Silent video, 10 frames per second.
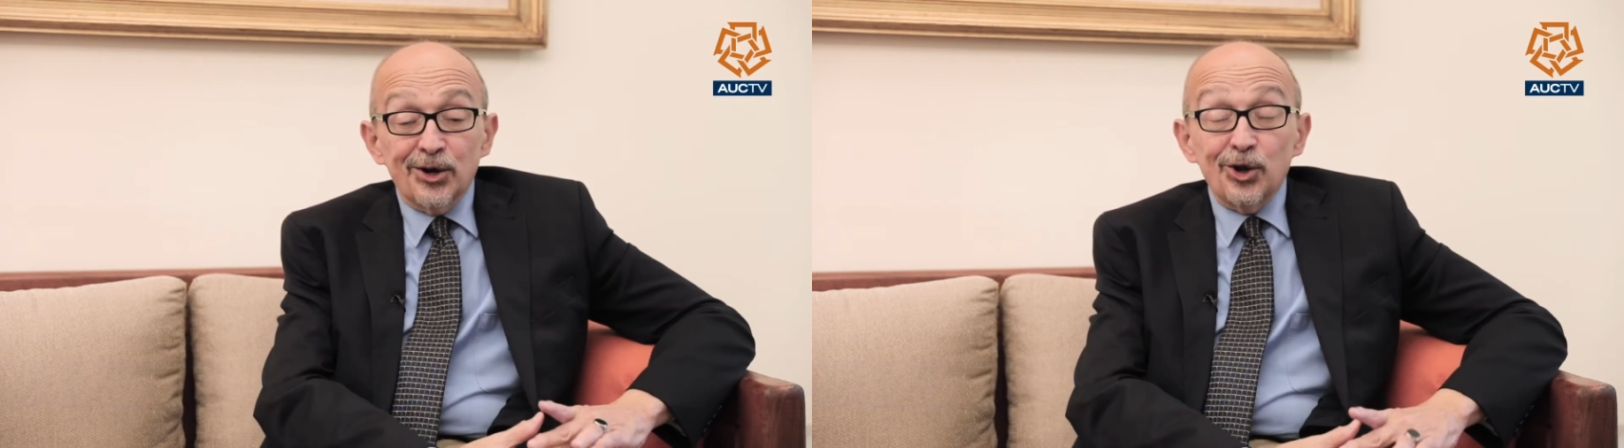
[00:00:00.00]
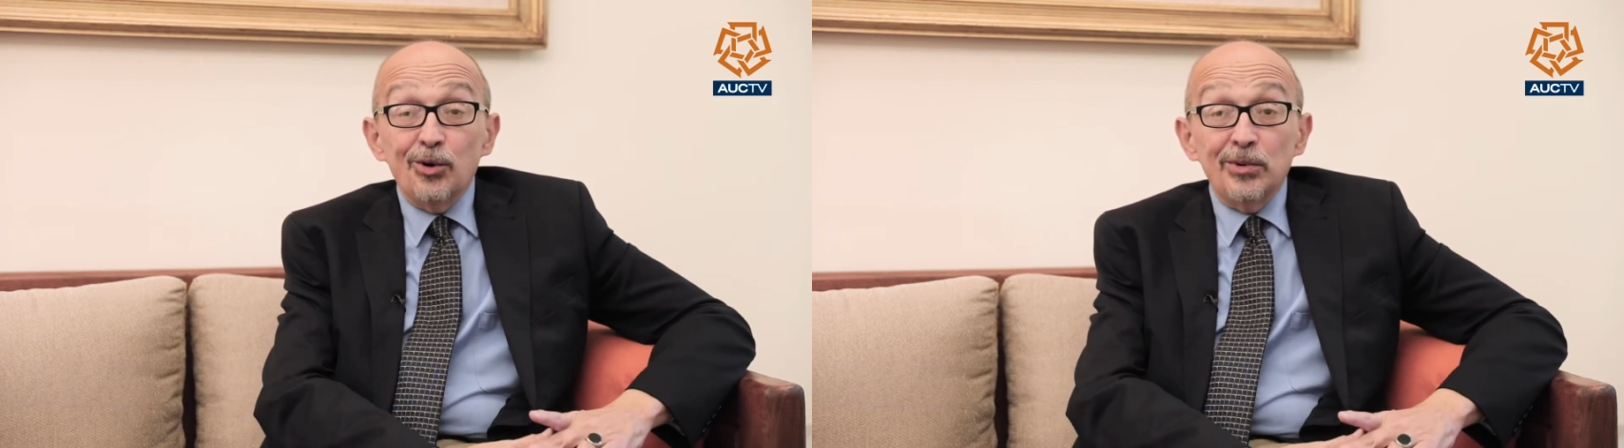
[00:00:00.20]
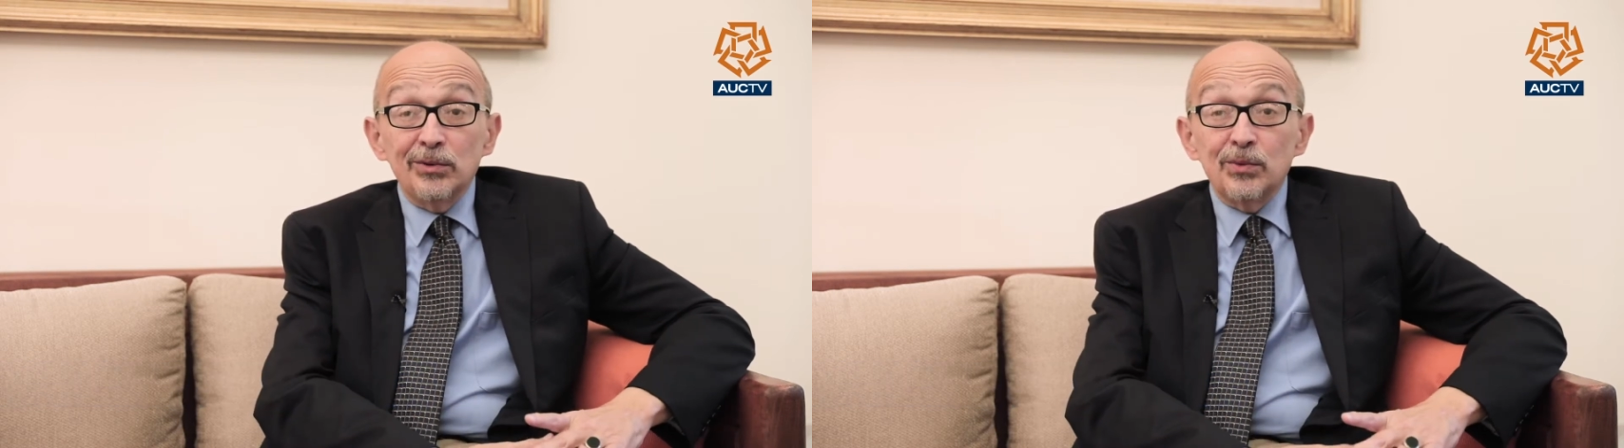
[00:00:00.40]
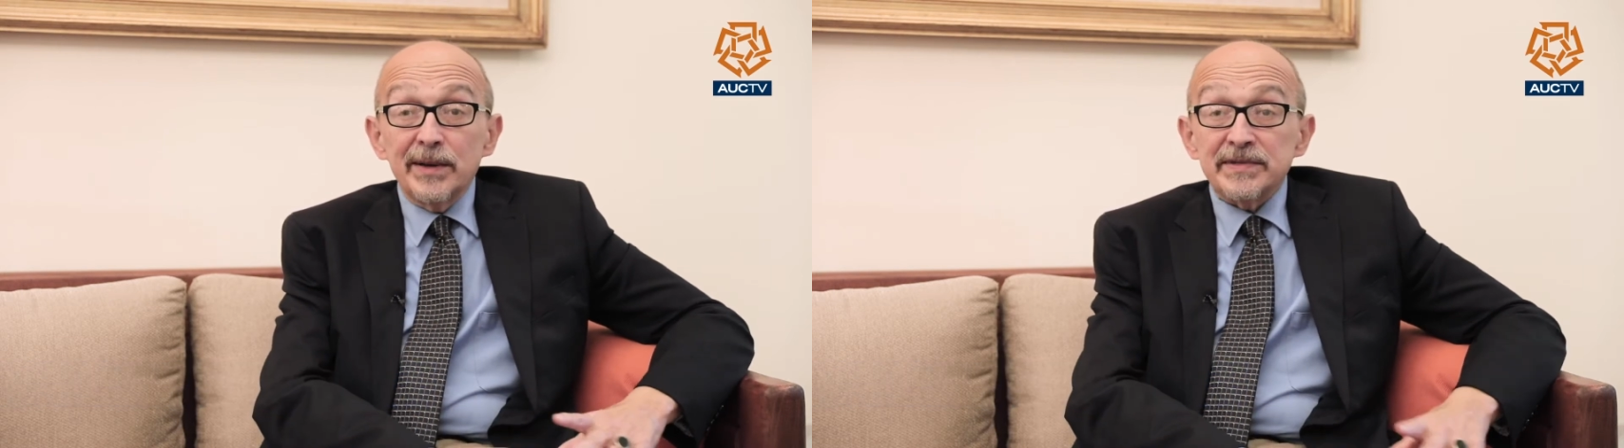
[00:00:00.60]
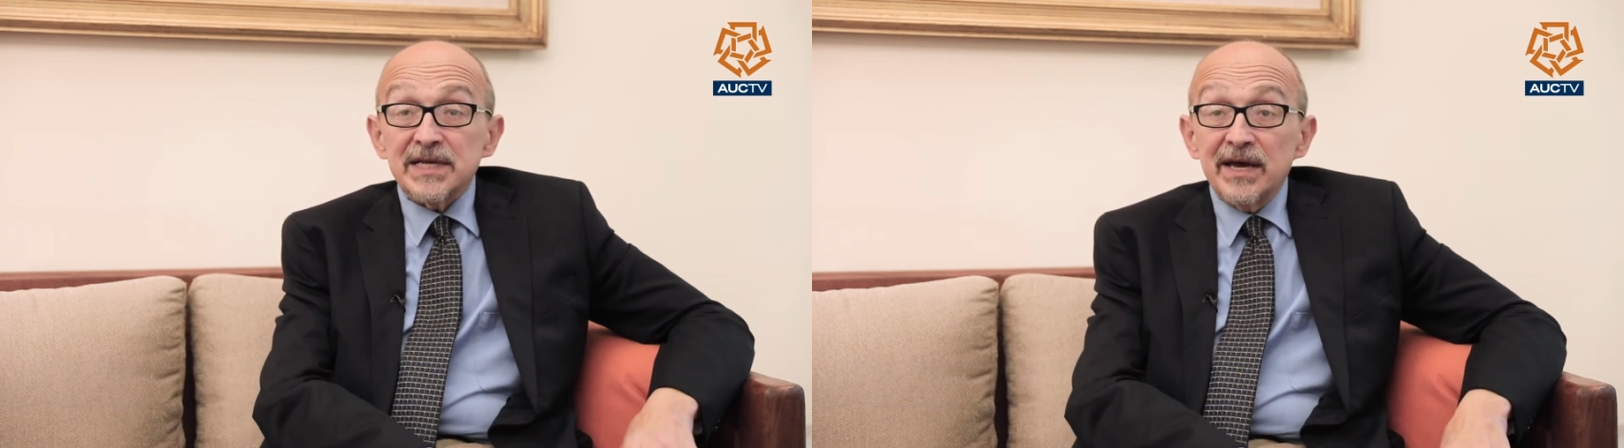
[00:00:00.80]
global
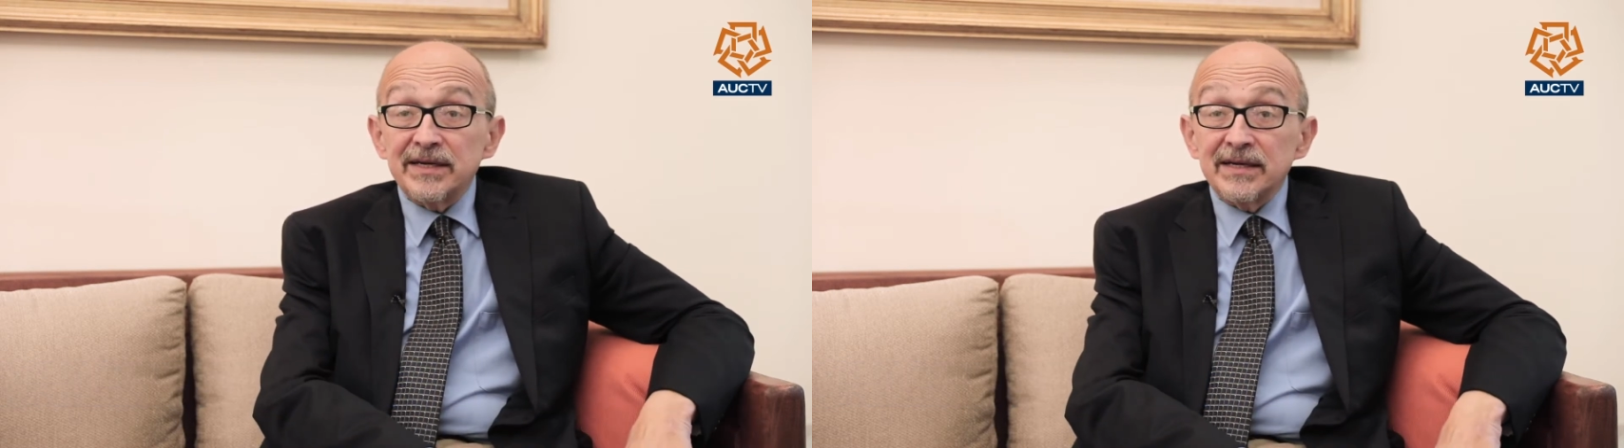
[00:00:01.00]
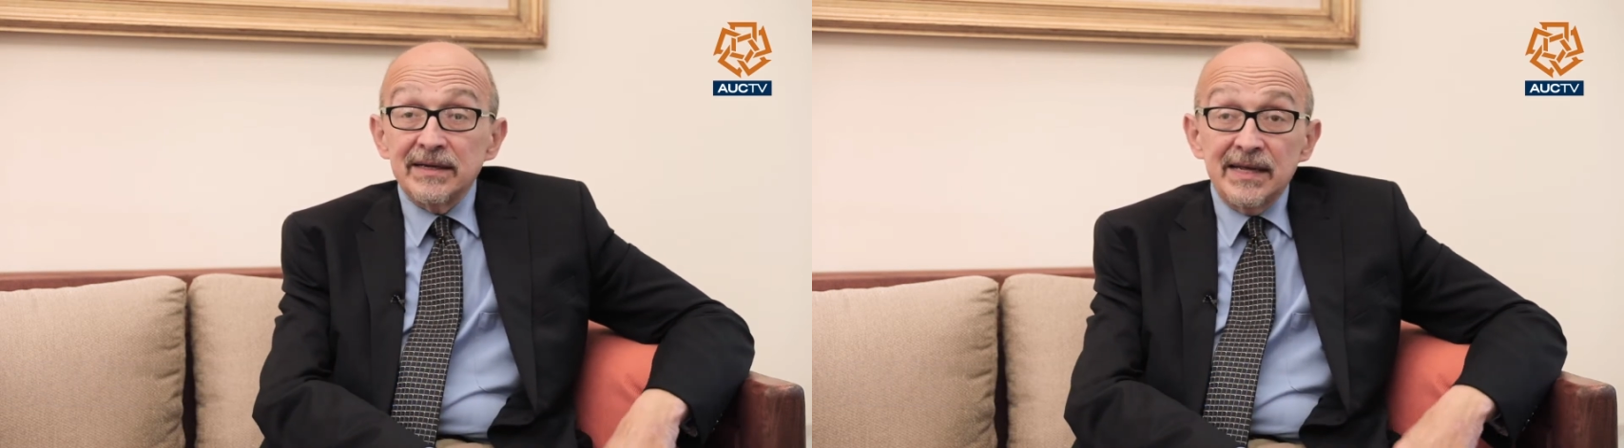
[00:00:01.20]
website